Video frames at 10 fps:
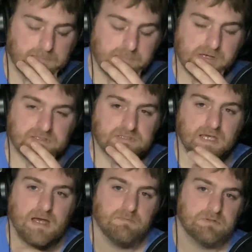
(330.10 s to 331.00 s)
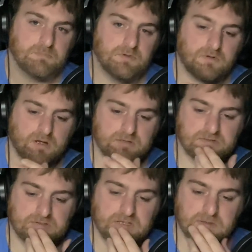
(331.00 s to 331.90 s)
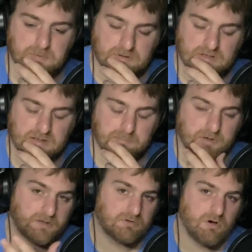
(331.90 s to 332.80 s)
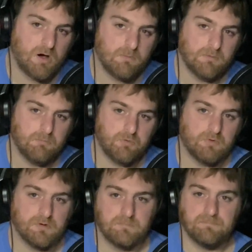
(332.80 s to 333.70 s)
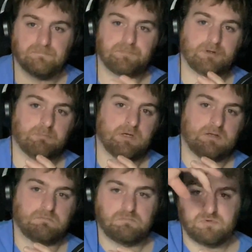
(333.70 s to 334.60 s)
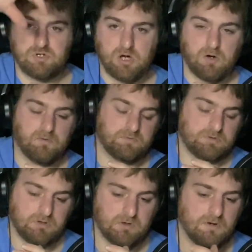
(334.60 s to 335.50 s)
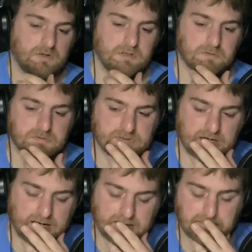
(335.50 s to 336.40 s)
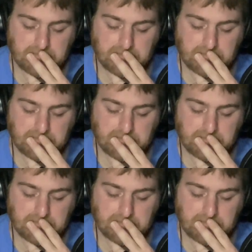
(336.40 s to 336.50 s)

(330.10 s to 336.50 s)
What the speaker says: base cabinets, but not as deep. And then I bought common board to make shelves, you know, on either side.